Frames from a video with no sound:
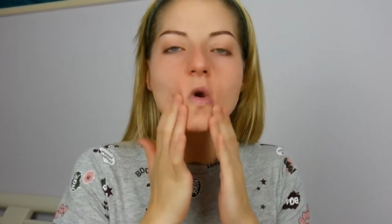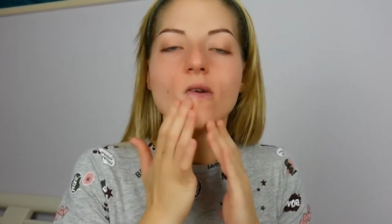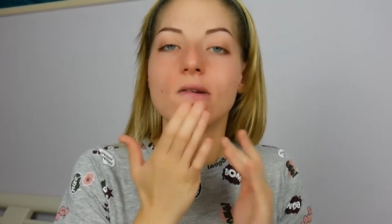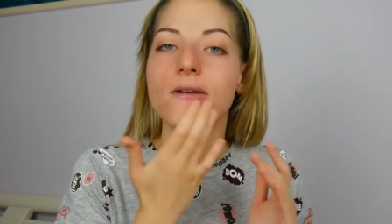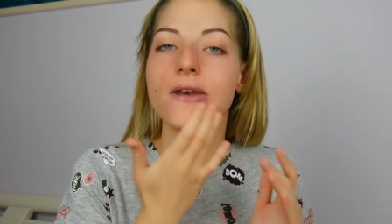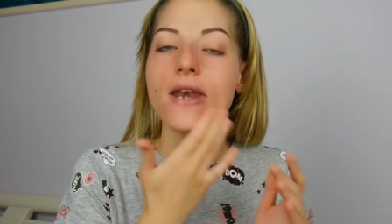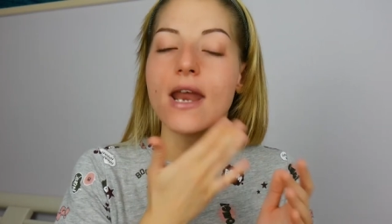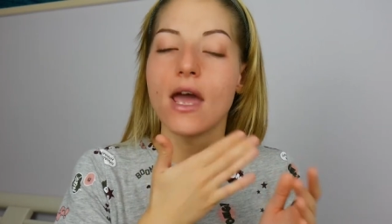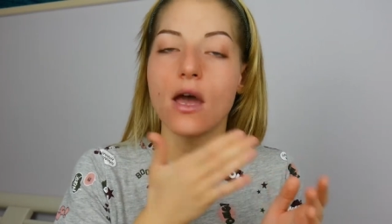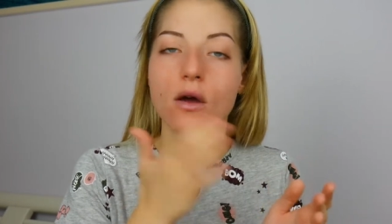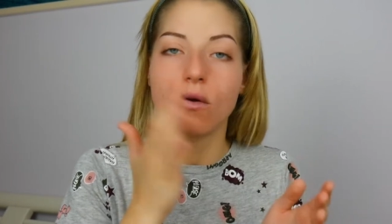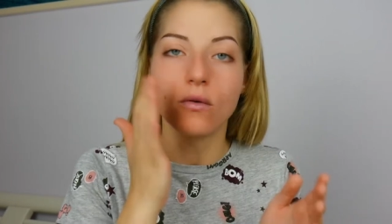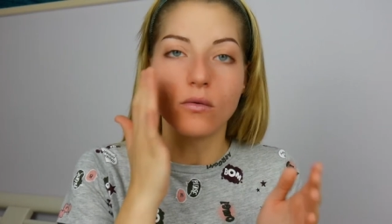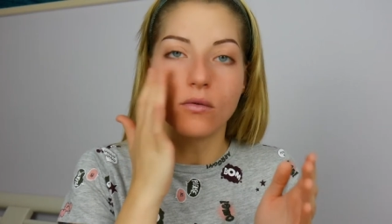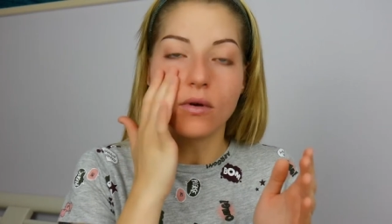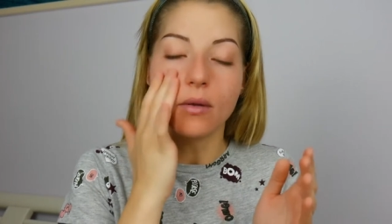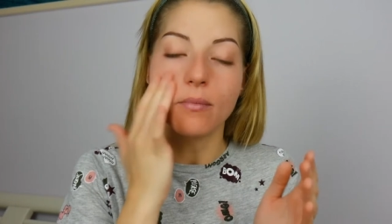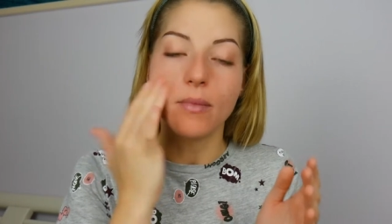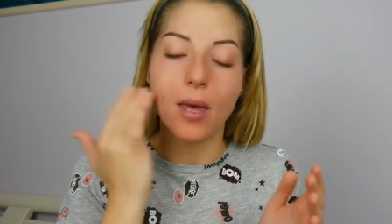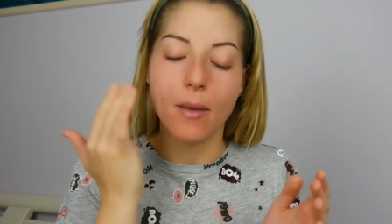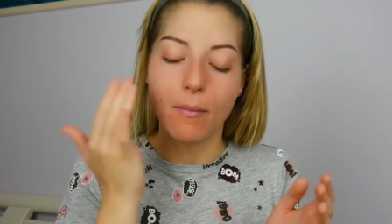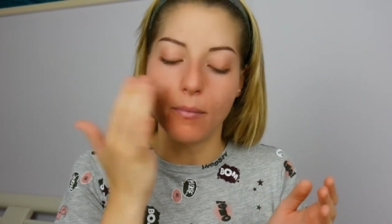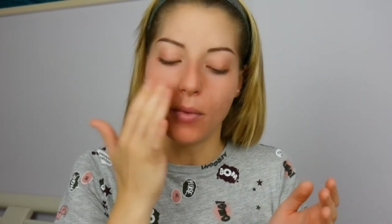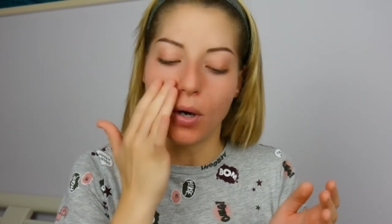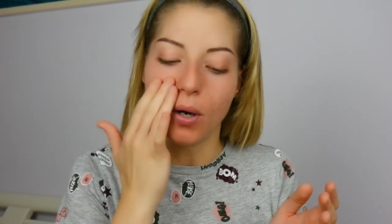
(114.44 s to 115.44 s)
Now
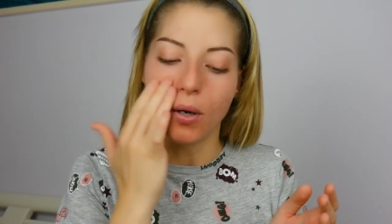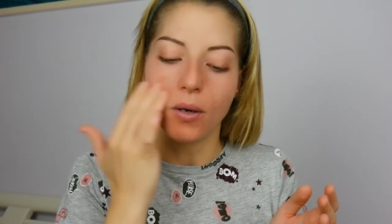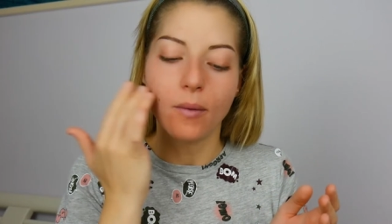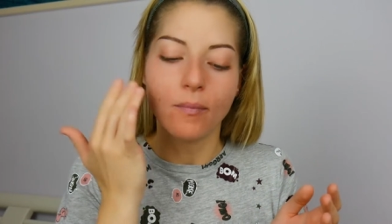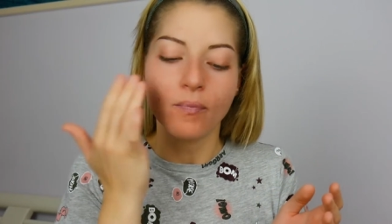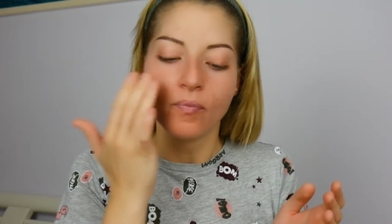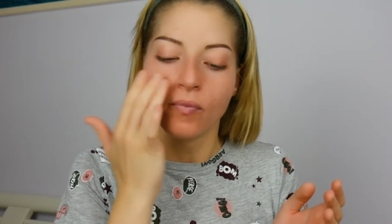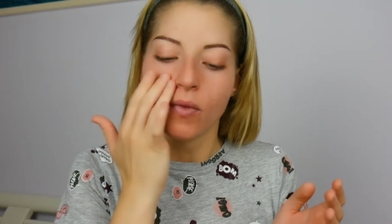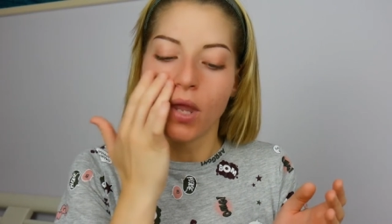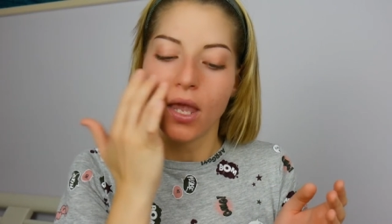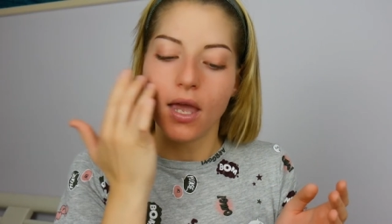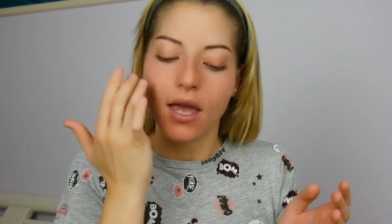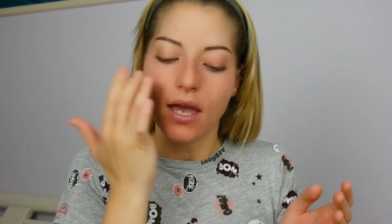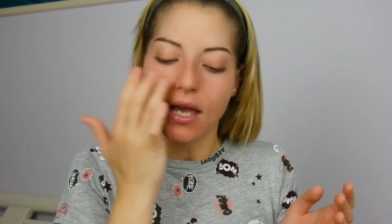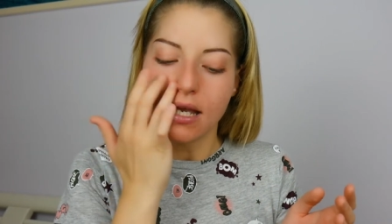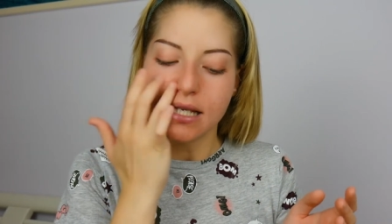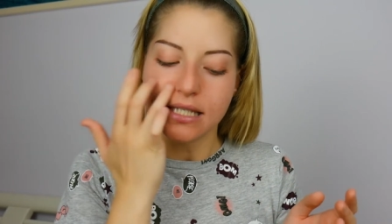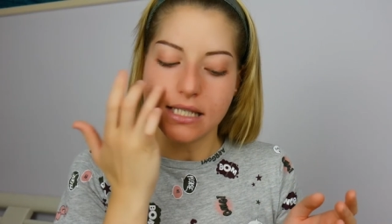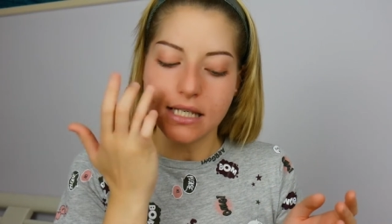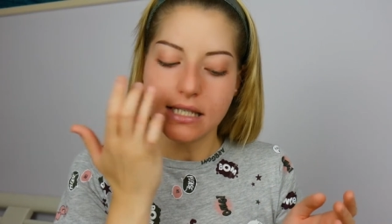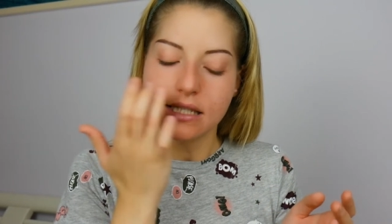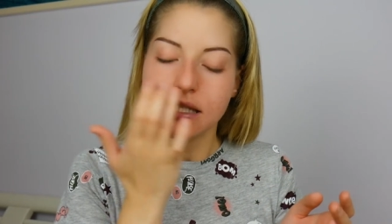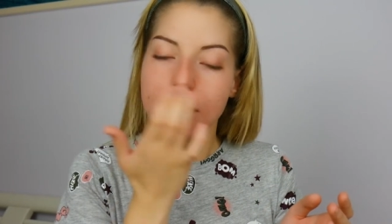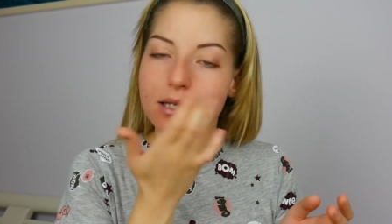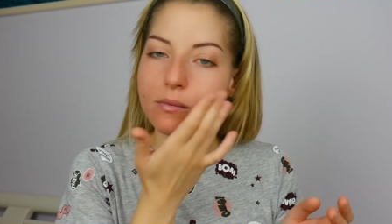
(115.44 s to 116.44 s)
remember, as
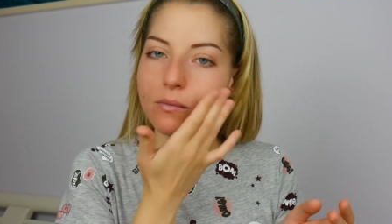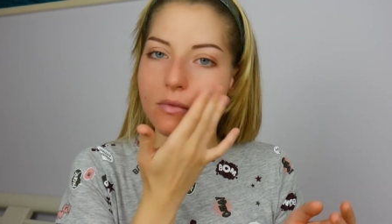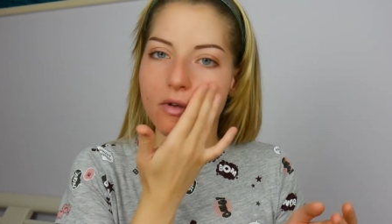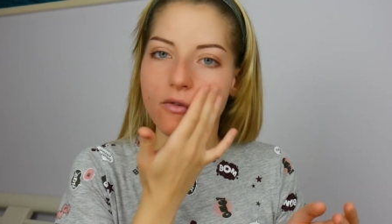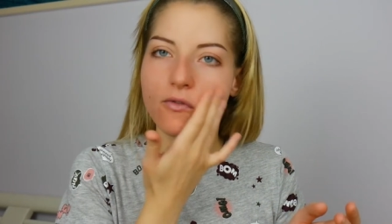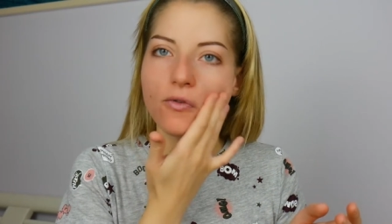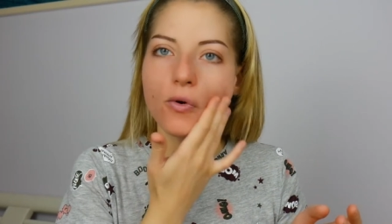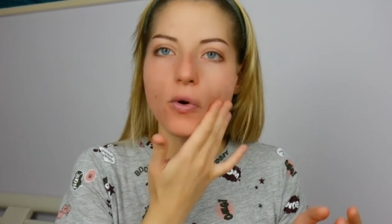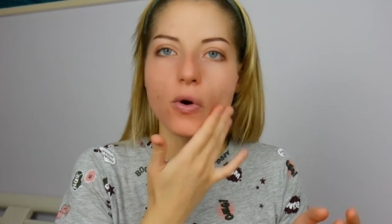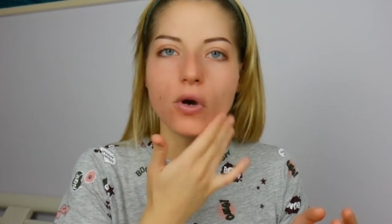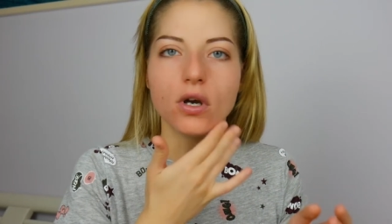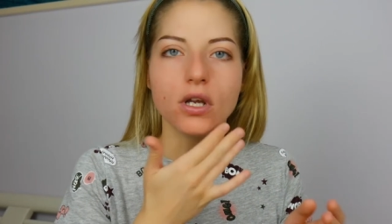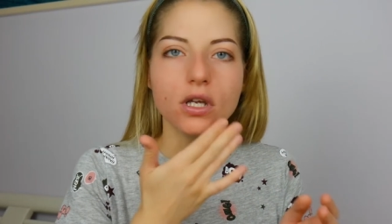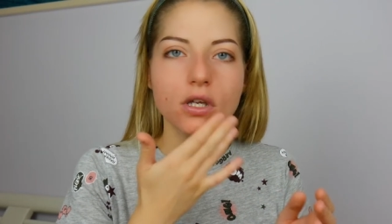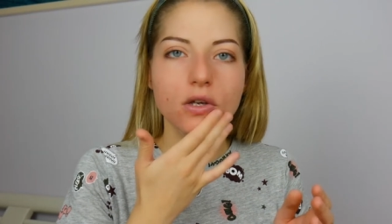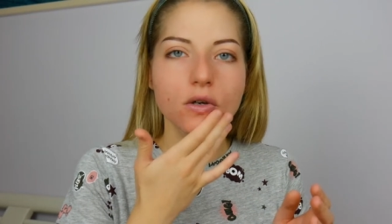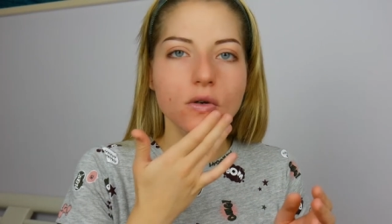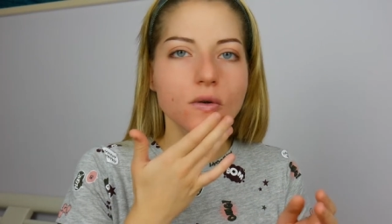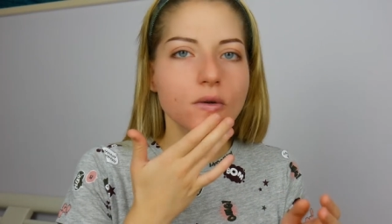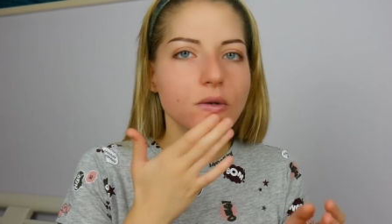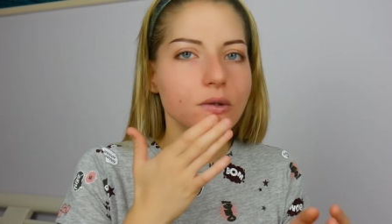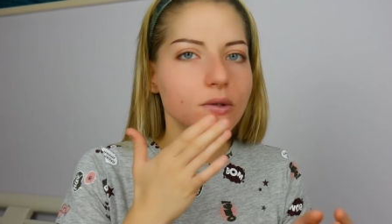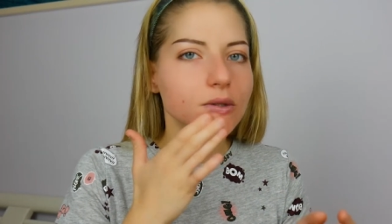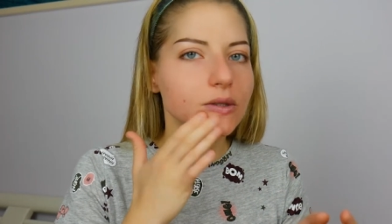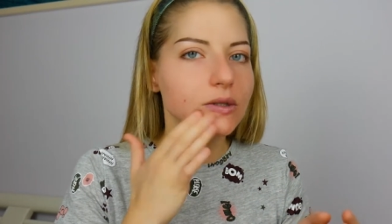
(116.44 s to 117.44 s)
I said before,
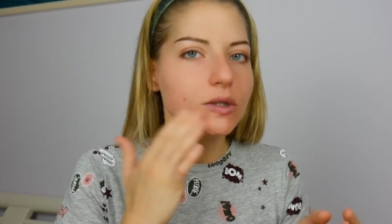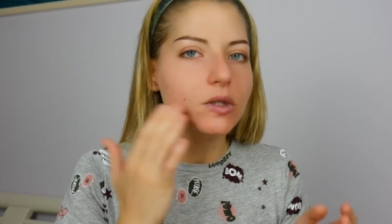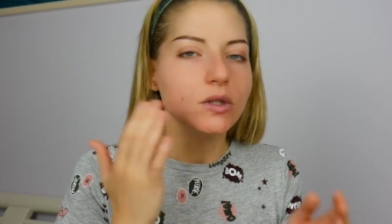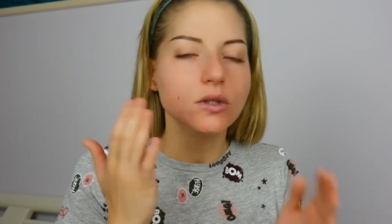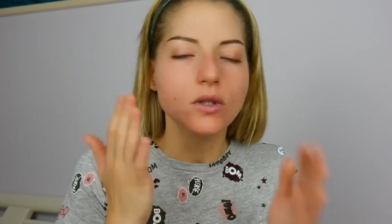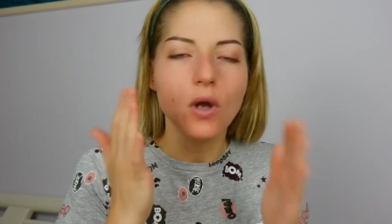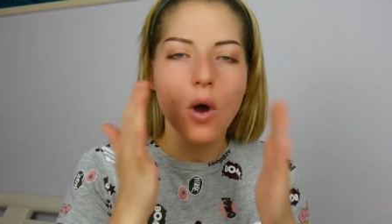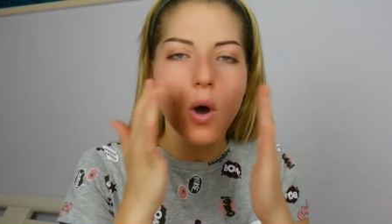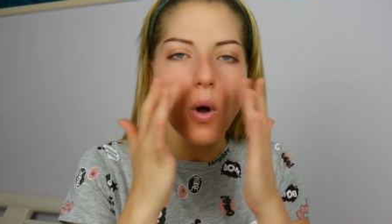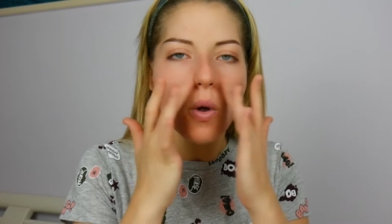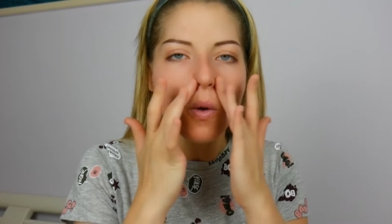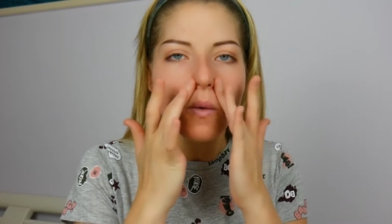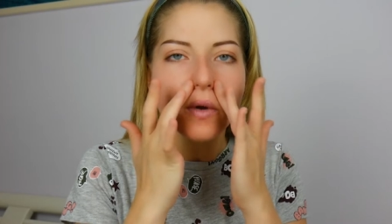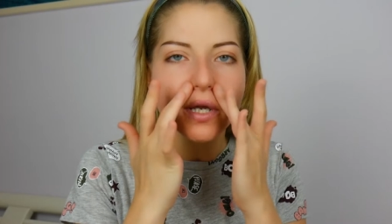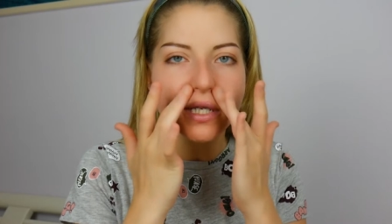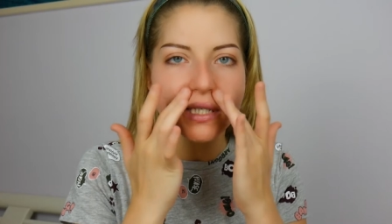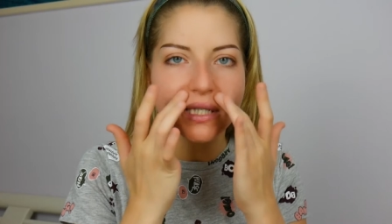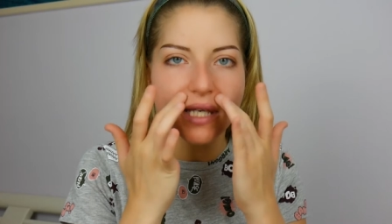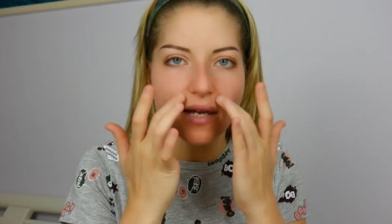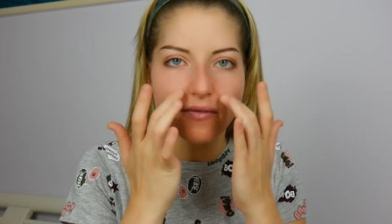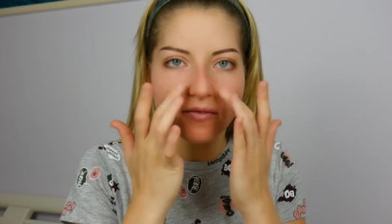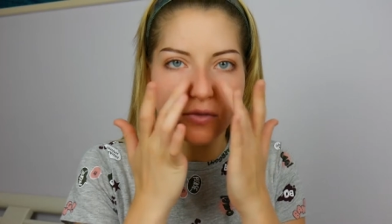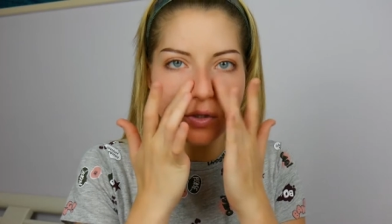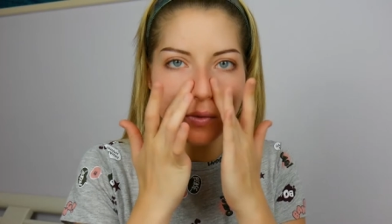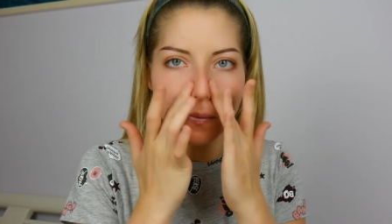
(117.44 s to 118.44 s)
you don't always
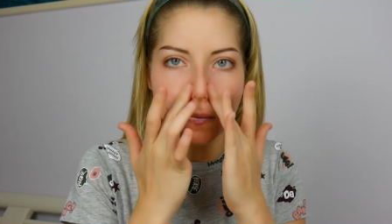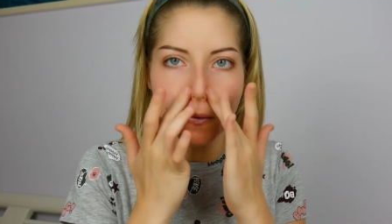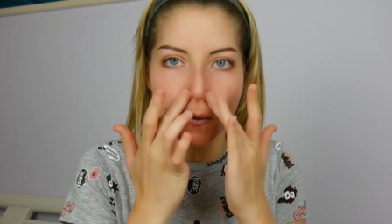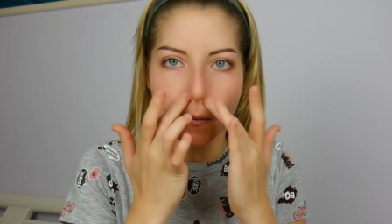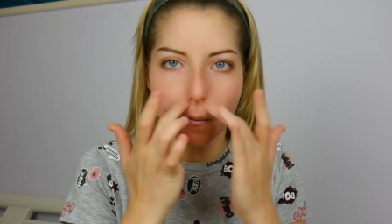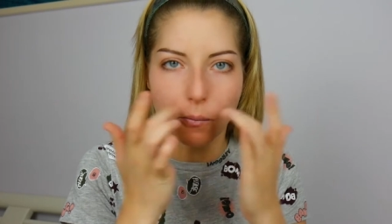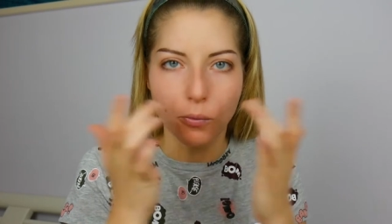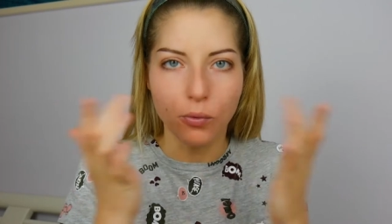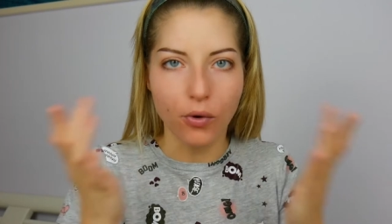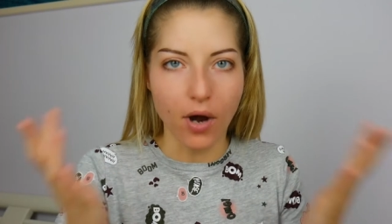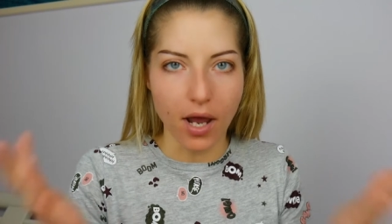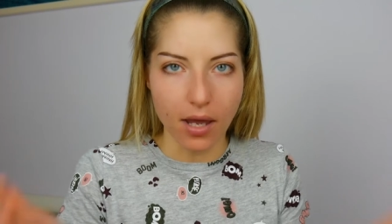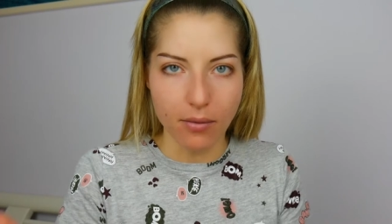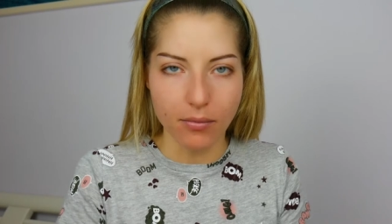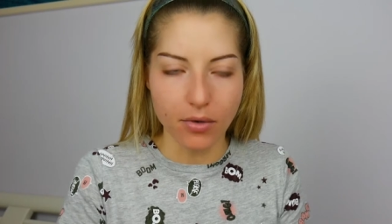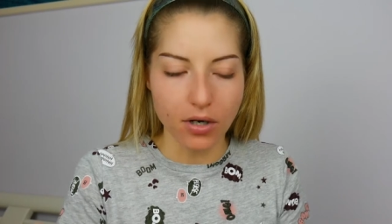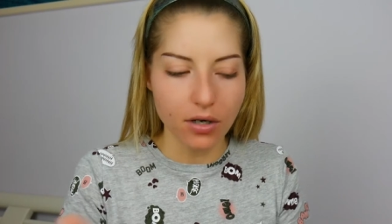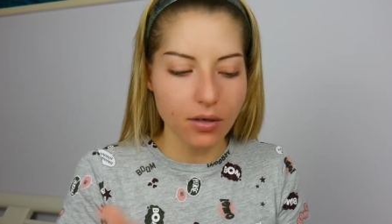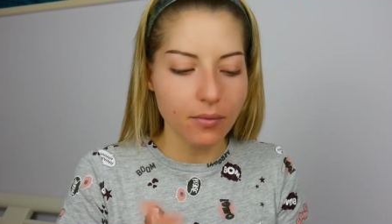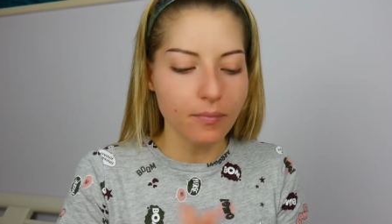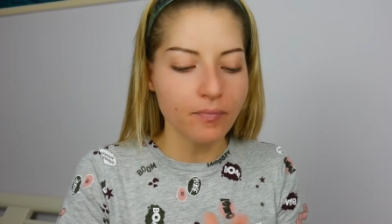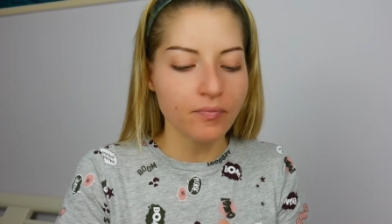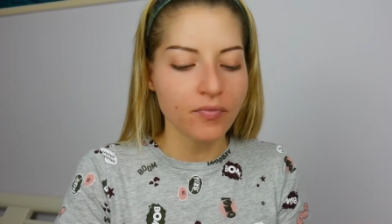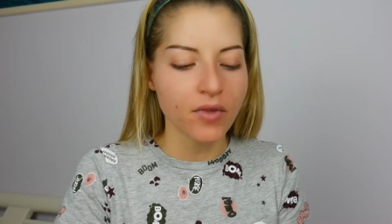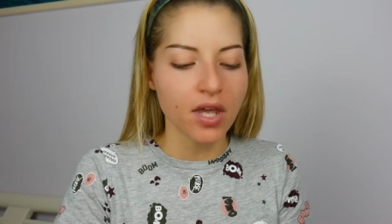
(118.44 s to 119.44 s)
have to put
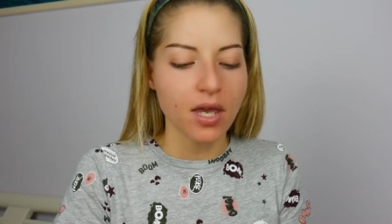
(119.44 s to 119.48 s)
primer,